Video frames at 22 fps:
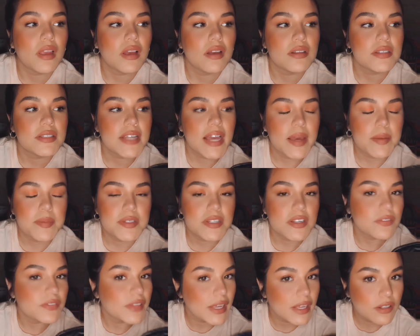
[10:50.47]
types
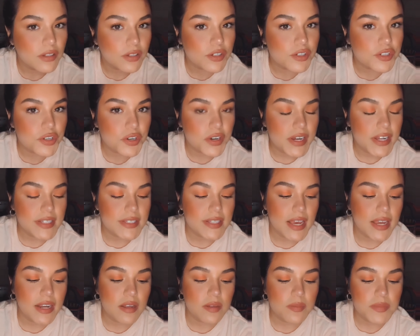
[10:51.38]
of like luxurious
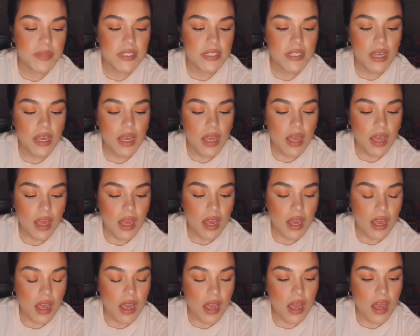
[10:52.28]
items.
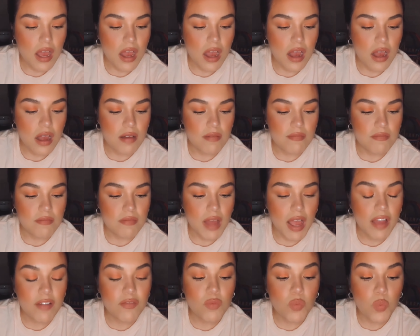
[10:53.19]

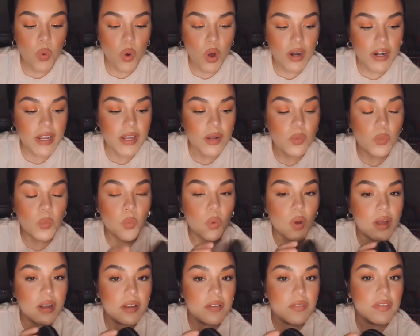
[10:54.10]
I've wanted
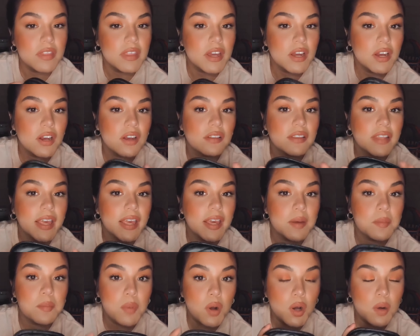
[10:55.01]
one of their like
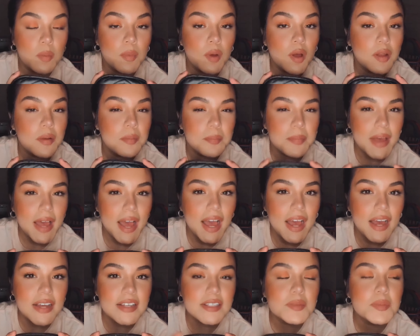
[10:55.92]
Marmont
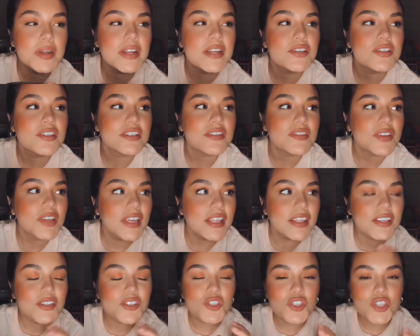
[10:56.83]
bags, but I just feel like
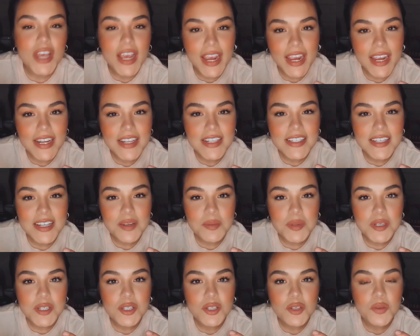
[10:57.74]
the chain is gonna
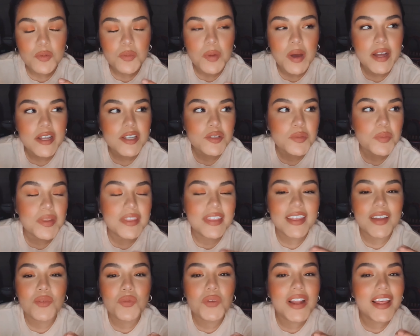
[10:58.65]
be too much. But
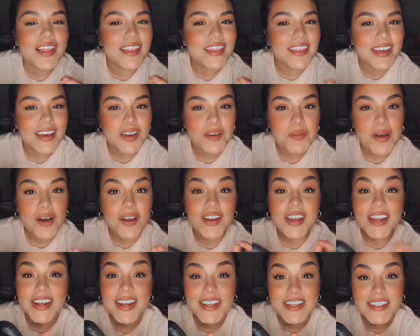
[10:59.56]
then when I think about
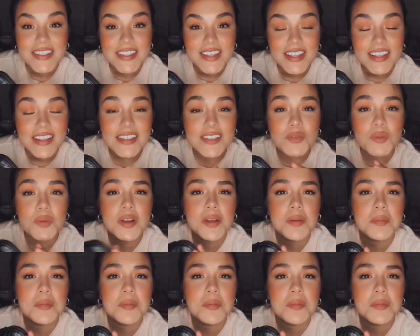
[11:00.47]
it and I see this one, I'm